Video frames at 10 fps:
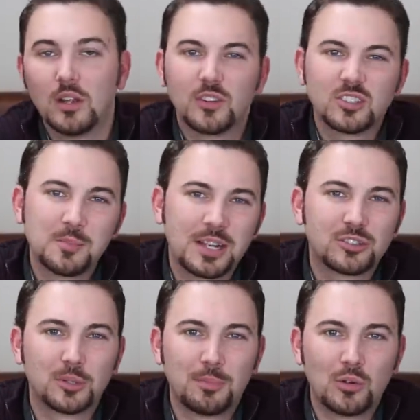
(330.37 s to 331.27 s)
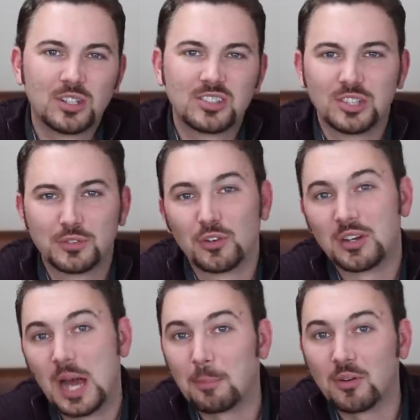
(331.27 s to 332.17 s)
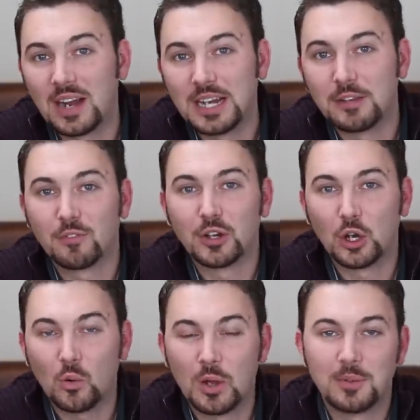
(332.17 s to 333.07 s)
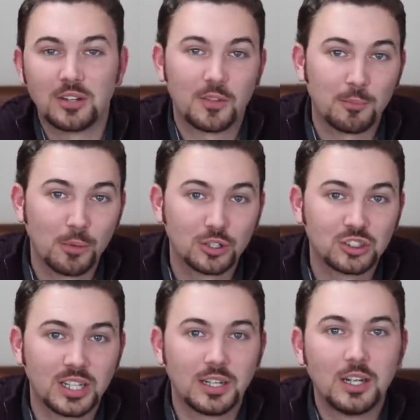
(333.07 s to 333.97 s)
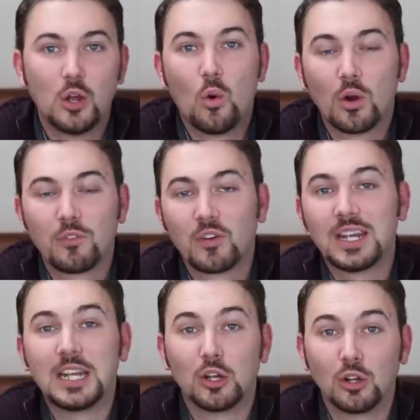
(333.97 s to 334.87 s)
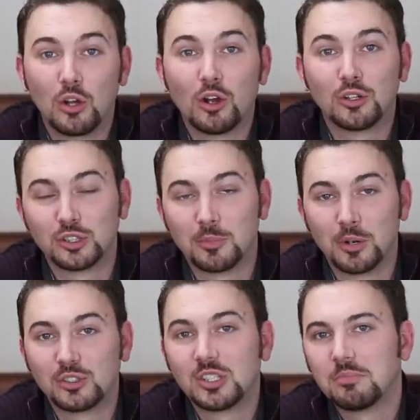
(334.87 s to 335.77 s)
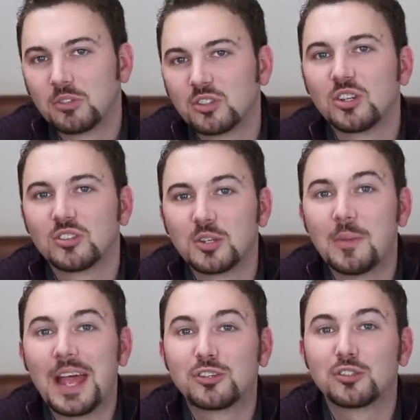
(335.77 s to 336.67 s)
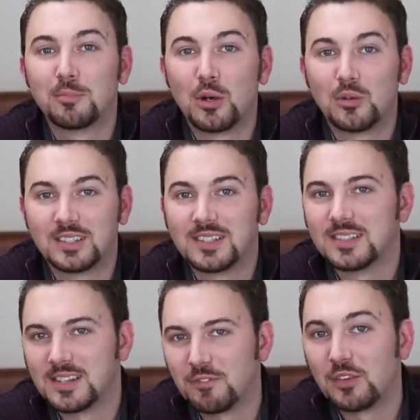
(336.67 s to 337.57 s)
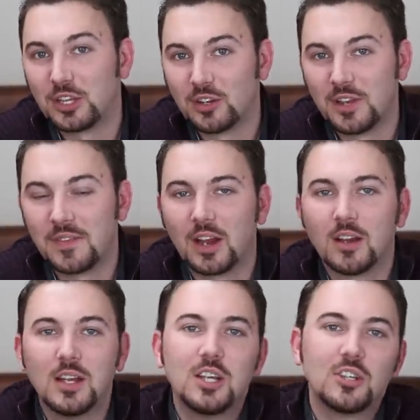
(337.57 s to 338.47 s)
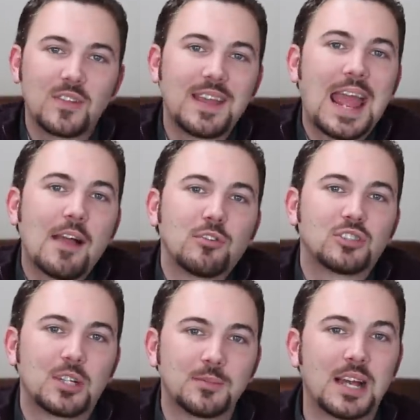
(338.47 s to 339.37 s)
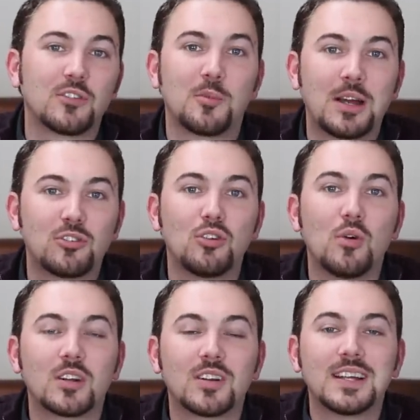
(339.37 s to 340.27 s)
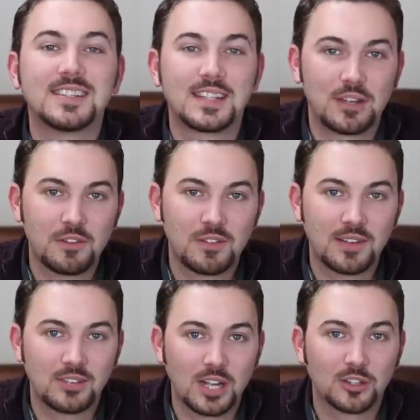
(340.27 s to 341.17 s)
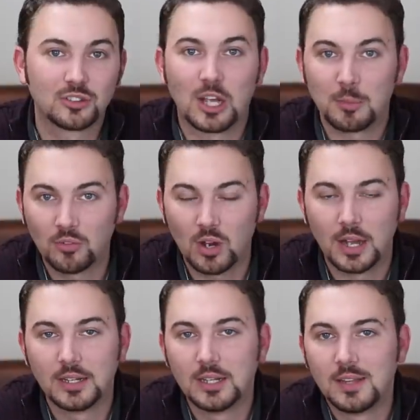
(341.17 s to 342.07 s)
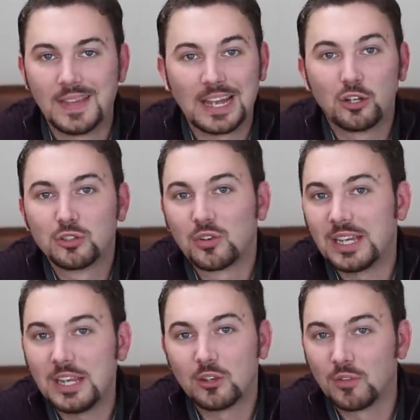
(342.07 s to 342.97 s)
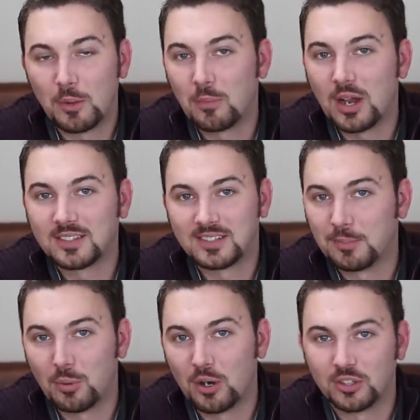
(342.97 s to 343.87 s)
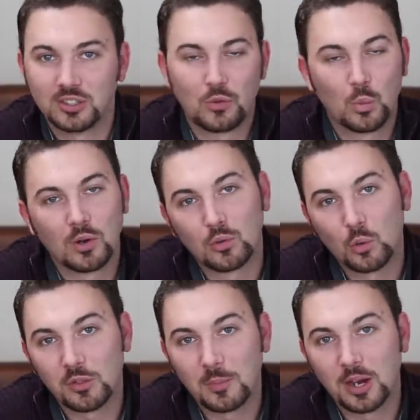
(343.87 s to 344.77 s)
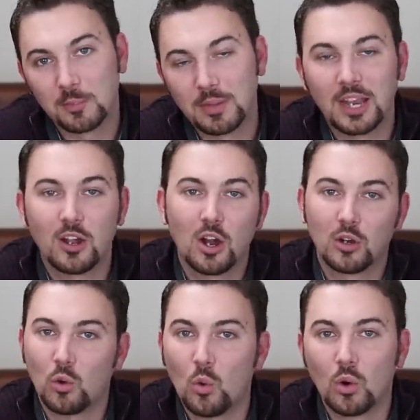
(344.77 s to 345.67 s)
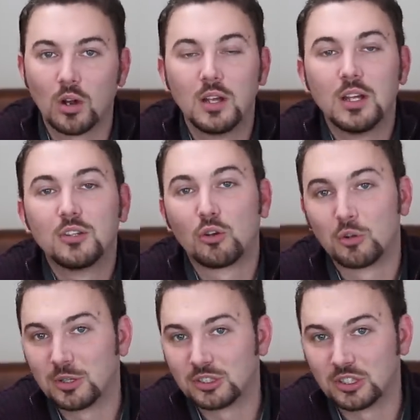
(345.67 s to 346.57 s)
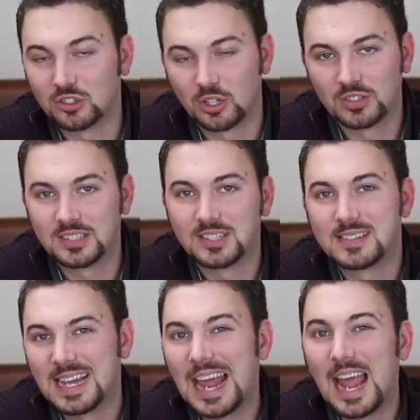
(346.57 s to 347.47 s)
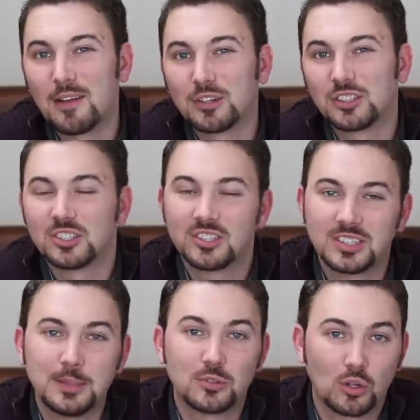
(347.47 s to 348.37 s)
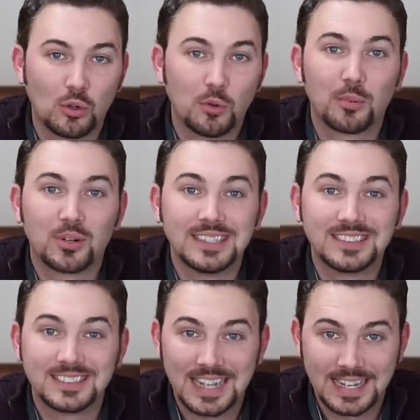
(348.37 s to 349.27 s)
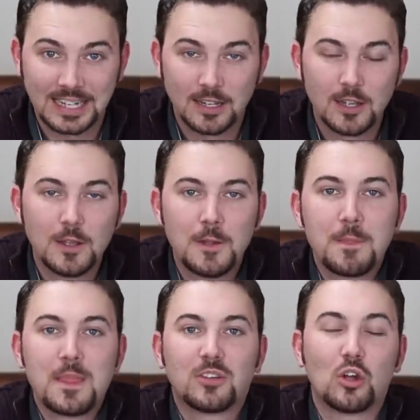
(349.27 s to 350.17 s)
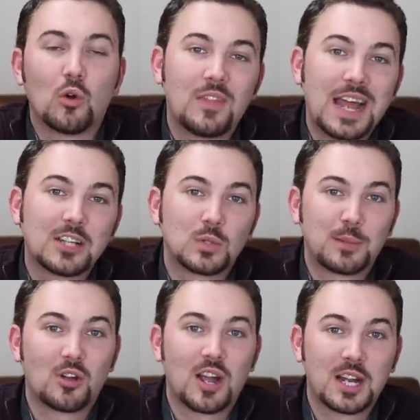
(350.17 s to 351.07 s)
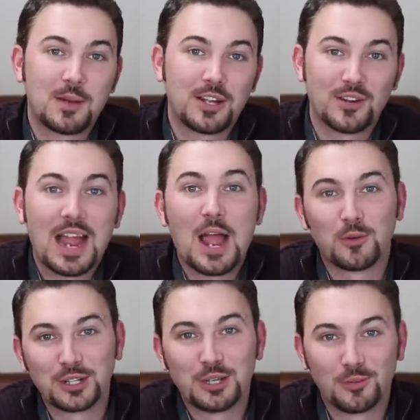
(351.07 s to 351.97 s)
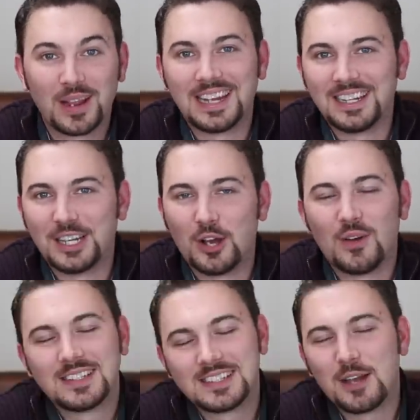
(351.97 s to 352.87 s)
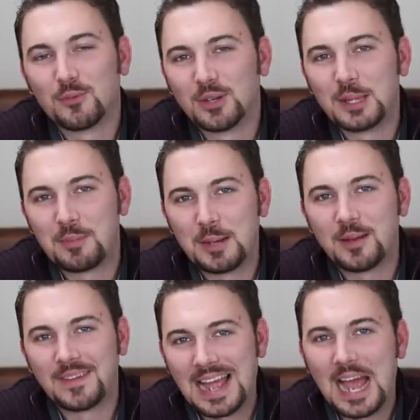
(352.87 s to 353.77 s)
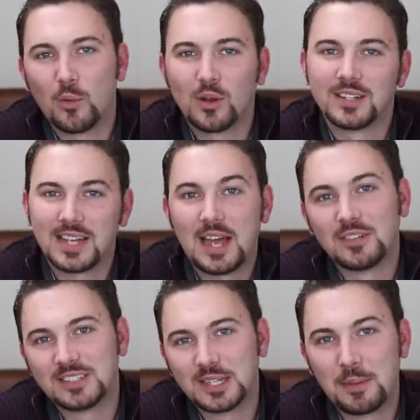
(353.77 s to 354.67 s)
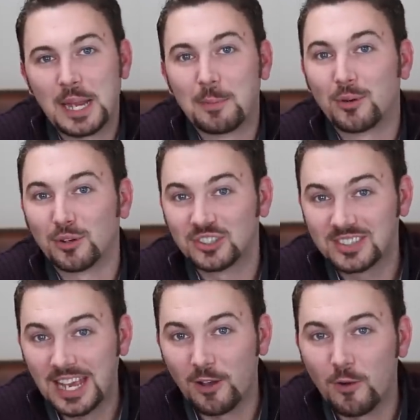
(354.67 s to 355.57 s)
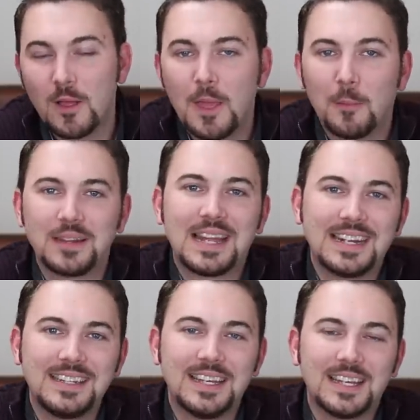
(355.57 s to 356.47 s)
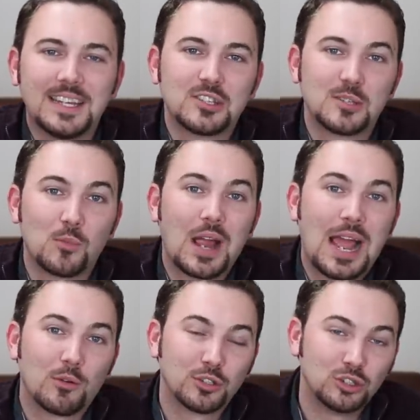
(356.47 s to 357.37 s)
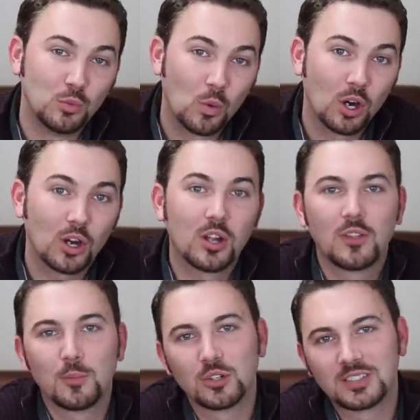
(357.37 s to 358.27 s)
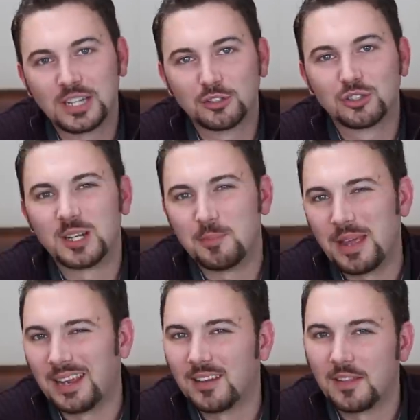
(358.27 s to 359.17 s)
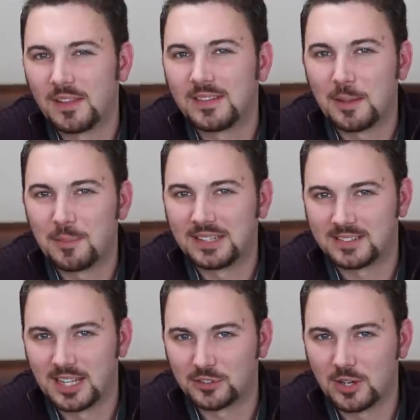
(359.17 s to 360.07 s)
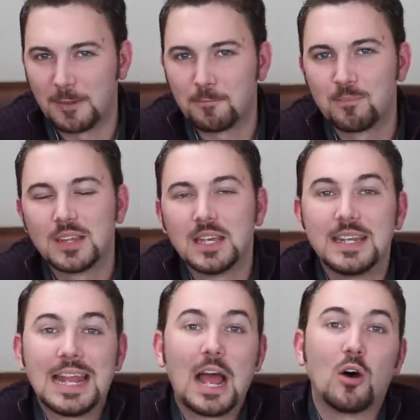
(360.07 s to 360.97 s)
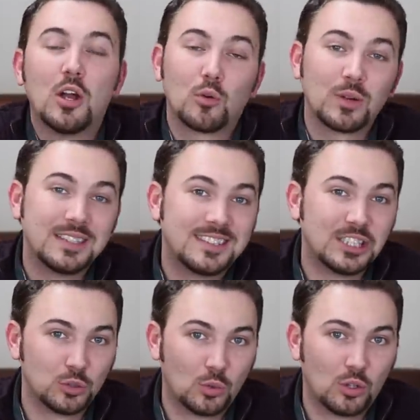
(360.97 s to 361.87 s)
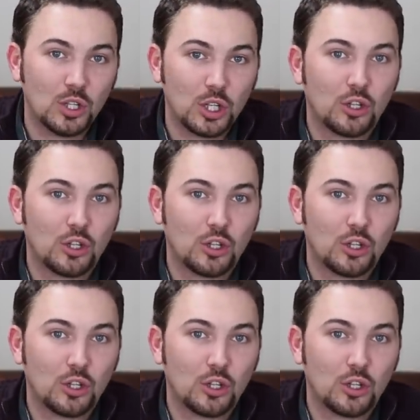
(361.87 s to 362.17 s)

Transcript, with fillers: There's some extra bonuses for not providing free equipment to the merchant, or for getting a larger merchant. There's some extra bonuses that figure in there. So the average comes out to about two hundred seventy-five dollars up front. That goes for either of our processing partners. If you work for North American Bancard or Total Merchant Services, that average seems to hold pretty steady. So that's when I'm talking about your hourly rate. You know, it's not really paid by the hour. It's obviously paid per sale, but the idea is the more hours you work, the more sales you're going to make. I think that makes sense, right? Now, residual.